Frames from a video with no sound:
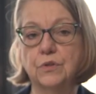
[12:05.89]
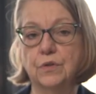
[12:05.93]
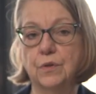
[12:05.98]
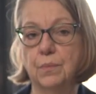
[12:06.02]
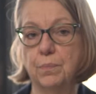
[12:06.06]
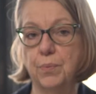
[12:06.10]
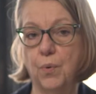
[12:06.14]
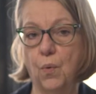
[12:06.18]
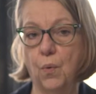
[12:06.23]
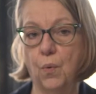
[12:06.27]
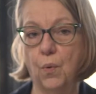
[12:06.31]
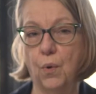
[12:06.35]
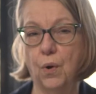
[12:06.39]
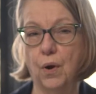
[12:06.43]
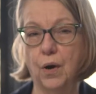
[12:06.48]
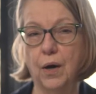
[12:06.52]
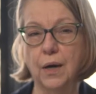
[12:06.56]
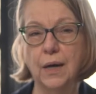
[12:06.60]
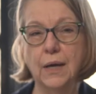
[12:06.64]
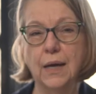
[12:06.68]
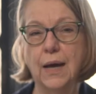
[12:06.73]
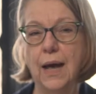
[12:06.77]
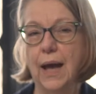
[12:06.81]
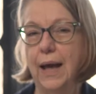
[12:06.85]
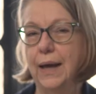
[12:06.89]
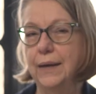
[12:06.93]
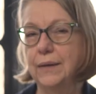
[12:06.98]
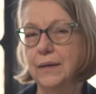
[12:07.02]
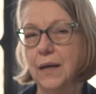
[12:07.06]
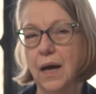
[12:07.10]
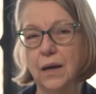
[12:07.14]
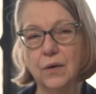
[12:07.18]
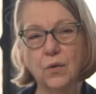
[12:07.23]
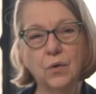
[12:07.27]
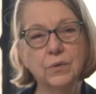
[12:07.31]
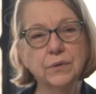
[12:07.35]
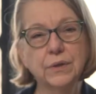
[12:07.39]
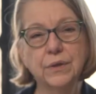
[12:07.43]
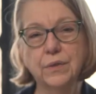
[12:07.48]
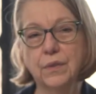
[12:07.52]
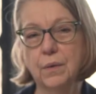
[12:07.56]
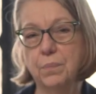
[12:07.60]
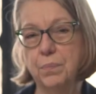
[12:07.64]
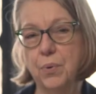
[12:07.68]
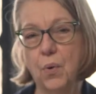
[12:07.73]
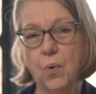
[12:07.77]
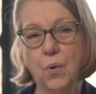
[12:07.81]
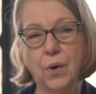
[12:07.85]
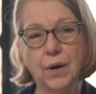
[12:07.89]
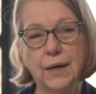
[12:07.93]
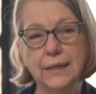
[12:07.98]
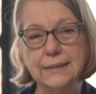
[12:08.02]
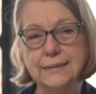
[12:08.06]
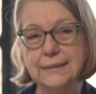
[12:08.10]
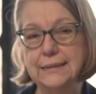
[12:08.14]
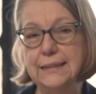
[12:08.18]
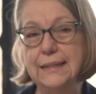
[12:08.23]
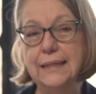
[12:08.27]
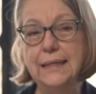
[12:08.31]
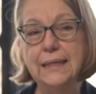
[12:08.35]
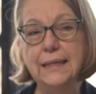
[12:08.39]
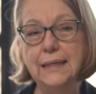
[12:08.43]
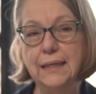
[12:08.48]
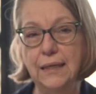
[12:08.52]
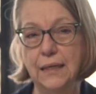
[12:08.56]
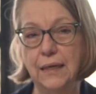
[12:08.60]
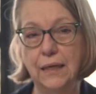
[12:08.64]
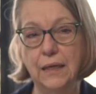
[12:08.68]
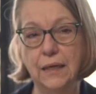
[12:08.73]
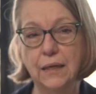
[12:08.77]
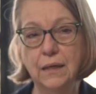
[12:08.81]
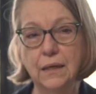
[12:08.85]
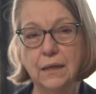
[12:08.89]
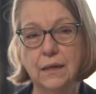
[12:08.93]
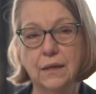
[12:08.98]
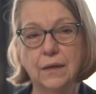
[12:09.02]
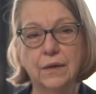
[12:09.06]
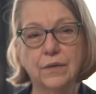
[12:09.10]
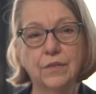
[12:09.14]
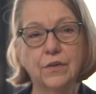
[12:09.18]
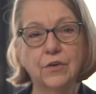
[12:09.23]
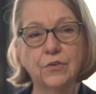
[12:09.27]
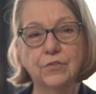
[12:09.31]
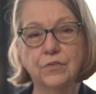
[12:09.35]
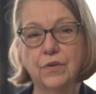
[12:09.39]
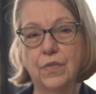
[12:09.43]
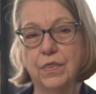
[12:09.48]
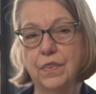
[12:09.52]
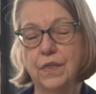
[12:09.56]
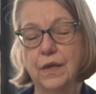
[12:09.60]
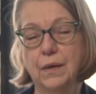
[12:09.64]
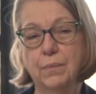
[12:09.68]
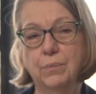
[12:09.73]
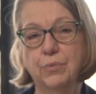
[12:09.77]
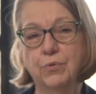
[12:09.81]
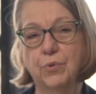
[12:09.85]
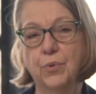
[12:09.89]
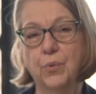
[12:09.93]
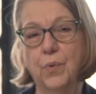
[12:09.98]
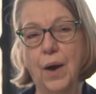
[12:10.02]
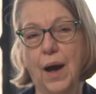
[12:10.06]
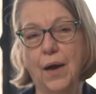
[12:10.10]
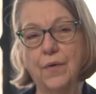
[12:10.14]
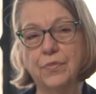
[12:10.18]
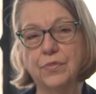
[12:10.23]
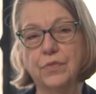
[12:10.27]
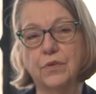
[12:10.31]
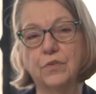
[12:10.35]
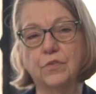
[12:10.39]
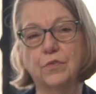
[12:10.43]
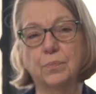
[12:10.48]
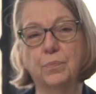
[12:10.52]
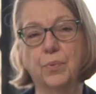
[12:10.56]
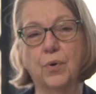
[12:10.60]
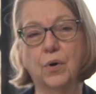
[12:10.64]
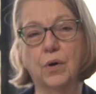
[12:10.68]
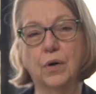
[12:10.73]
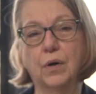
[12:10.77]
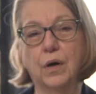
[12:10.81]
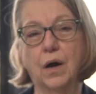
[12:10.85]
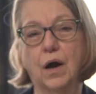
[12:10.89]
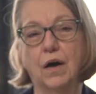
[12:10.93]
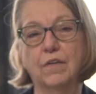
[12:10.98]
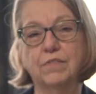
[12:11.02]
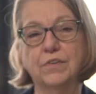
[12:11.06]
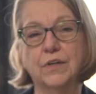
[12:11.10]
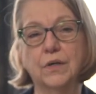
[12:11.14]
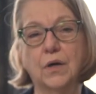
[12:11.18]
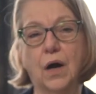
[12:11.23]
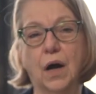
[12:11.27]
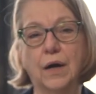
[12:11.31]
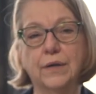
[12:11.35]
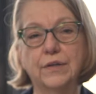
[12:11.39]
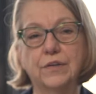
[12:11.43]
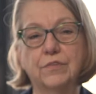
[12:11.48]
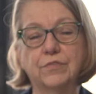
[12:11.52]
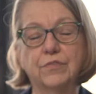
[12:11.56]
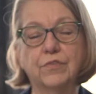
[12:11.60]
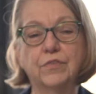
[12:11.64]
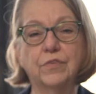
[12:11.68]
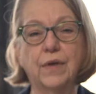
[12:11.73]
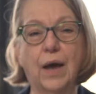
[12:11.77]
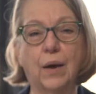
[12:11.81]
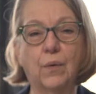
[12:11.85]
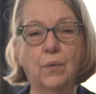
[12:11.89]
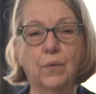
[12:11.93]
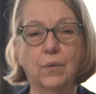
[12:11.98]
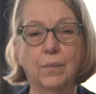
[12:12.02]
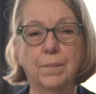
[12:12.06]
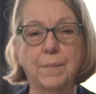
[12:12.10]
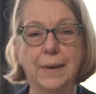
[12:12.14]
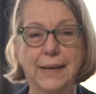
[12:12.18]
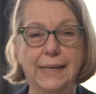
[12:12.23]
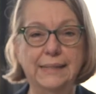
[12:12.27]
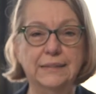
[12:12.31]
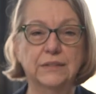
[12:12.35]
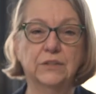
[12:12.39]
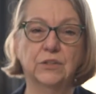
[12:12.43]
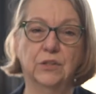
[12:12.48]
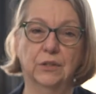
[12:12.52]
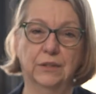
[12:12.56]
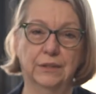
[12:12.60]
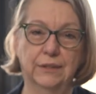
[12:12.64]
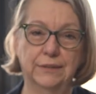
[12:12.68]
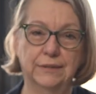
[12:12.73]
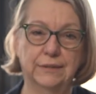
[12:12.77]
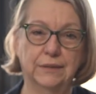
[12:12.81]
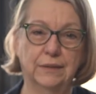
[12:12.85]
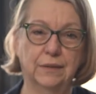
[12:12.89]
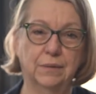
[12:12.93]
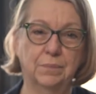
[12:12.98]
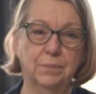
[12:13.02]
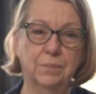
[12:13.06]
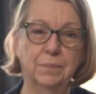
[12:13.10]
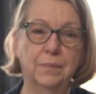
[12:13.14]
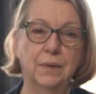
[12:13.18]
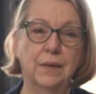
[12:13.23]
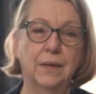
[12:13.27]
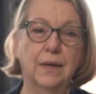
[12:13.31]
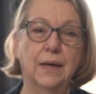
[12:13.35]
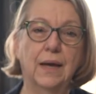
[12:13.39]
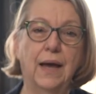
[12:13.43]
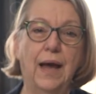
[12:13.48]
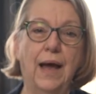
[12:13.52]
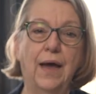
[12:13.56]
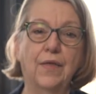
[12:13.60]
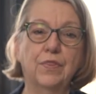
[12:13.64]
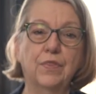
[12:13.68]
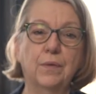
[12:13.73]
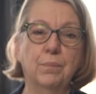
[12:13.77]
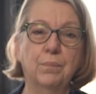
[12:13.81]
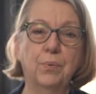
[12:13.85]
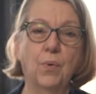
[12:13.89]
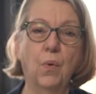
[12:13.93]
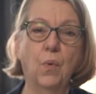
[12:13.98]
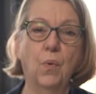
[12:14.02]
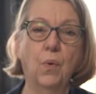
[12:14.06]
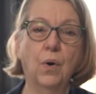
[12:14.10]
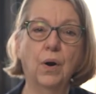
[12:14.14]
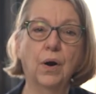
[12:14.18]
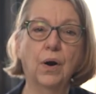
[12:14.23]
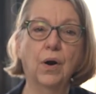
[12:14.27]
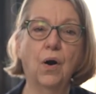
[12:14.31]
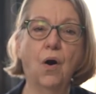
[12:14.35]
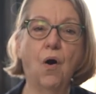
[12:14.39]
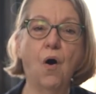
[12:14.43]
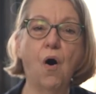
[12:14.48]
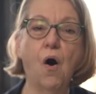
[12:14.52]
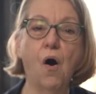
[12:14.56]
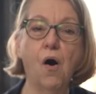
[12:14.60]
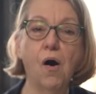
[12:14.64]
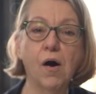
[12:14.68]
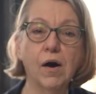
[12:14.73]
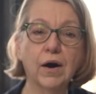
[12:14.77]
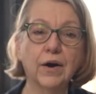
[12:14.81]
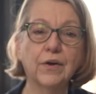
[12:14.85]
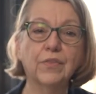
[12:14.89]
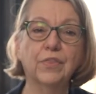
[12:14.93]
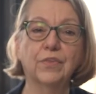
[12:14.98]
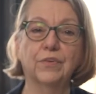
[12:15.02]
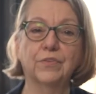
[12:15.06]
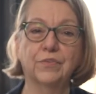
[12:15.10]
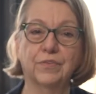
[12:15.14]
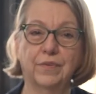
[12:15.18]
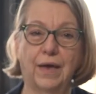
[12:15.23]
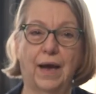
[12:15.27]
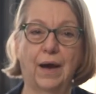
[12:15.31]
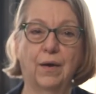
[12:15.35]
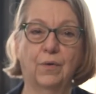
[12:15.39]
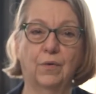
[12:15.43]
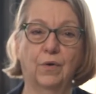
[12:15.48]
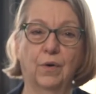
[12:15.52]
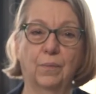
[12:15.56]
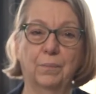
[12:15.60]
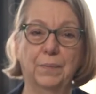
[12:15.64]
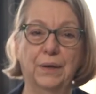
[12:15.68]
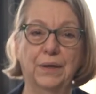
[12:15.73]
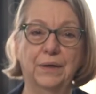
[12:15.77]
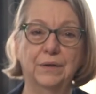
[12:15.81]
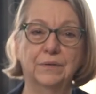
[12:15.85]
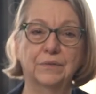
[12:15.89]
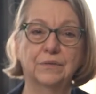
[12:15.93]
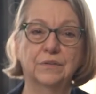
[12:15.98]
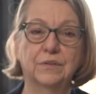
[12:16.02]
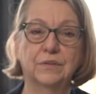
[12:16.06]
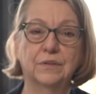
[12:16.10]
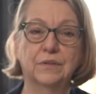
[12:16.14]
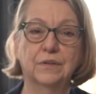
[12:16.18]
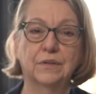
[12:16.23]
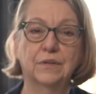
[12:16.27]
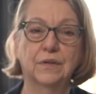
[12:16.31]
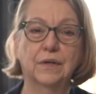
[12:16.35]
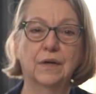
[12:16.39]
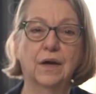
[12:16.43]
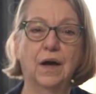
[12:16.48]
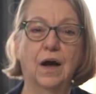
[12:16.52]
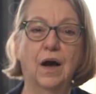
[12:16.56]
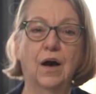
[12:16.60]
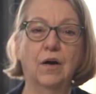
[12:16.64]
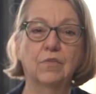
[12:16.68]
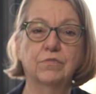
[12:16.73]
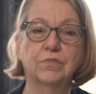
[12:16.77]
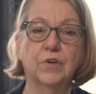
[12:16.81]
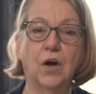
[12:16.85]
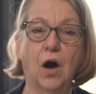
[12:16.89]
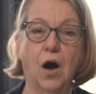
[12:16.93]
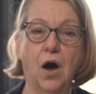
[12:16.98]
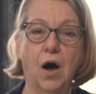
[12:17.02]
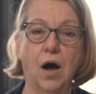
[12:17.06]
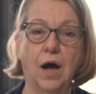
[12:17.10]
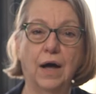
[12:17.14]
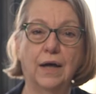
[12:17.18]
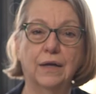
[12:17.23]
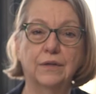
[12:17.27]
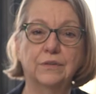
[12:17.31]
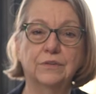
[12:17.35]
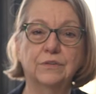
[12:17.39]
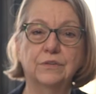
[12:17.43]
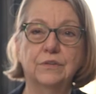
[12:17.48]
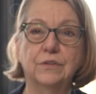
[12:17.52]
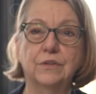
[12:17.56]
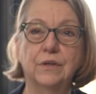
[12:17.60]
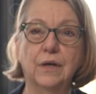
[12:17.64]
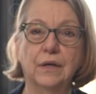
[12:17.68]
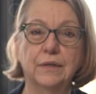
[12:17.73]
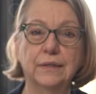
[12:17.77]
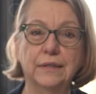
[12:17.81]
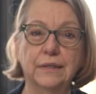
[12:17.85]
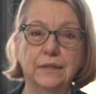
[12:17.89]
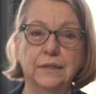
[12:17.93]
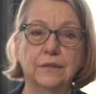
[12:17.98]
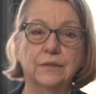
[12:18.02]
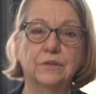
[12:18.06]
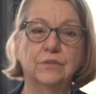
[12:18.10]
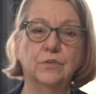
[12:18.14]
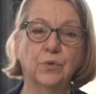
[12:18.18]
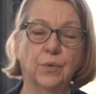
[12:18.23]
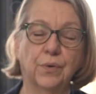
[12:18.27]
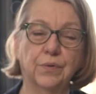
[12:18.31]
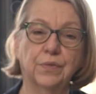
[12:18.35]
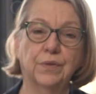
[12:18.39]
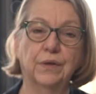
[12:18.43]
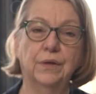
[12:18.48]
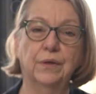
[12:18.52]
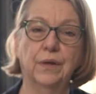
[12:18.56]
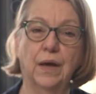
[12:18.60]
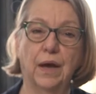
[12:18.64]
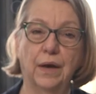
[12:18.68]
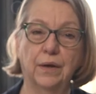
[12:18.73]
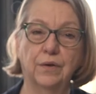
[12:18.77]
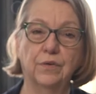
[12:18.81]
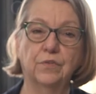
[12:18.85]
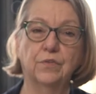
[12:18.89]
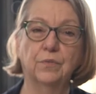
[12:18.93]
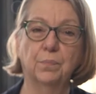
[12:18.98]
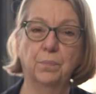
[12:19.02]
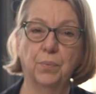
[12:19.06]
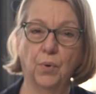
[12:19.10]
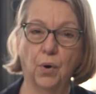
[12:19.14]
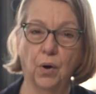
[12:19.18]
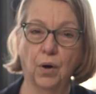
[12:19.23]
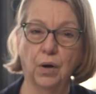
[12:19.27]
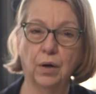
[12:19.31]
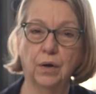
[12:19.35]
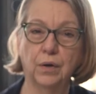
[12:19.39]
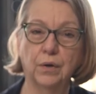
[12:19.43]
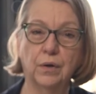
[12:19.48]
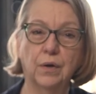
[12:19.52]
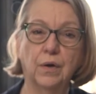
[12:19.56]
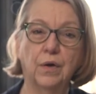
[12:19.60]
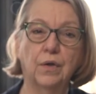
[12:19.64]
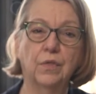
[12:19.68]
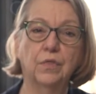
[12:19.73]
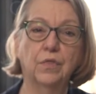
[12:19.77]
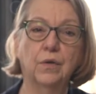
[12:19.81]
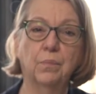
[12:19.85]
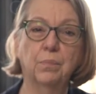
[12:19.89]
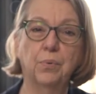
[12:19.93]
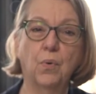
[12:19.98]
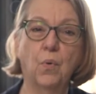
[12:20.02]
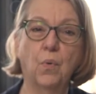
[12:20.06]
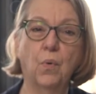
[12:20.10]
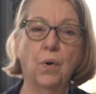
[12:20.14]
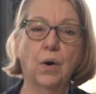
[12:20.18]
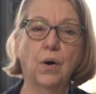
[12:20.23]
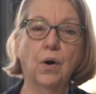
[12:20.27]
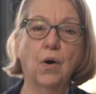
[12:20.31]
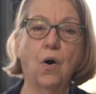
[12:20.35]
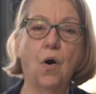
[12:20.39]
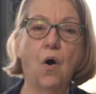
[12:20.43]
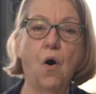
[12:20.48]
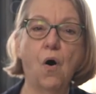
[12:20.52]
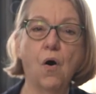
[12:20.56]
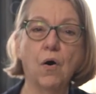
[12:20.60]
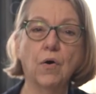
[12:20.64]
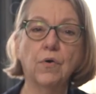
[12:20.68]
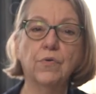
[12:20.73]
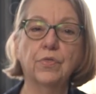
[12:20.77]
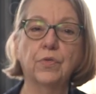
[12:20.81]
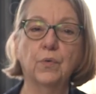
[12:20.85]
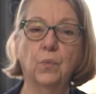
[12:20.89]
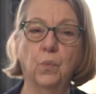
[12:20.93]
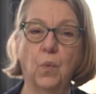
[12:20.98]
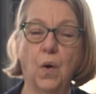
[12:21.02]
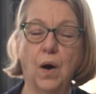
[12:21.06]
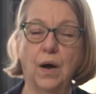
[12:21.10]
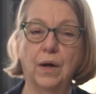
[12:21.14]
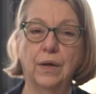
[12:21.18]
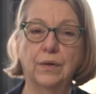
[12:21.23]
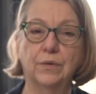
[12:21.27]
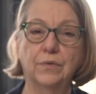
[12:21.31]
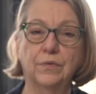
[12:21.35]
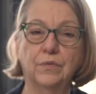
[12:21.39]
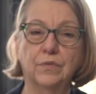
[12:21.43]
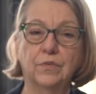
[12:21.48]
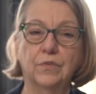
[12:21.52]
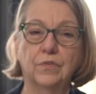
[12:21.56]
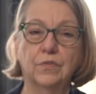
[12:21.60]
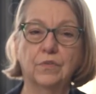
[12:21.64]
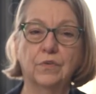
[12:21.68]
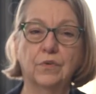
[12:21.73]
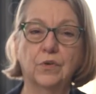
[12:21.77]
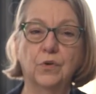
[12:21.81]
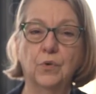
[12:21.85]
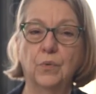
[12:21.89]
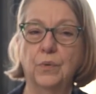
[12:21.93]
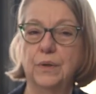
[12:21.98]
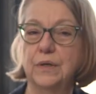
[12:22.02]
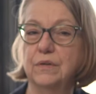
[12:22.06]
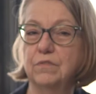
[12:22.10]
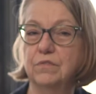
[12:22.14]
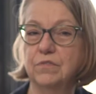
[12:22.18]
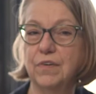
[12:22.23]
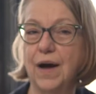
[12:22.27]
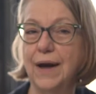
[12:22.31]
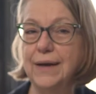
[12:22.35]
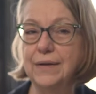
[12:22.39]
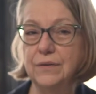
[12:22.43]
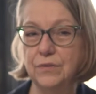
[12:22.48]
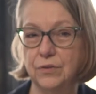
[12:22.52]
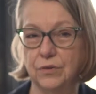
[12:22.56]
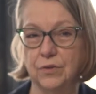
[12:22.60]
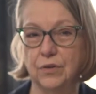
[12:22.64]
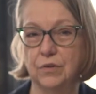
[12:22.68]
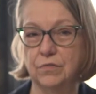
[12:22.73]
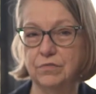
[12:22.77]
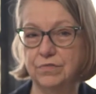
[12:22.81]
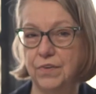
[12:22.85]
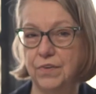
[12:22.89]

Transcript: to the poor, and not only the poor as needy. There's a theme throughout this book of a kind of sacramentalism, and the poor are the sacrament of God in Dorothy Day's book. The poor are the ones who invite her